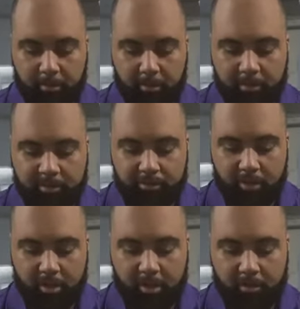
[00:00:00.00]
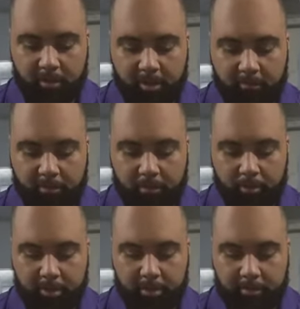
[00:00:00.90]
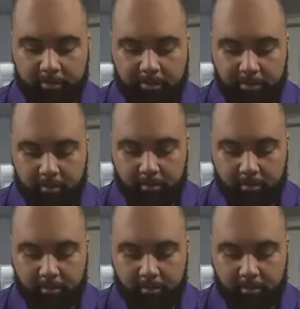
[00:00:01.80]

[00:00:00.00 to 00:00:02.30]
or straw or whatever you want to use,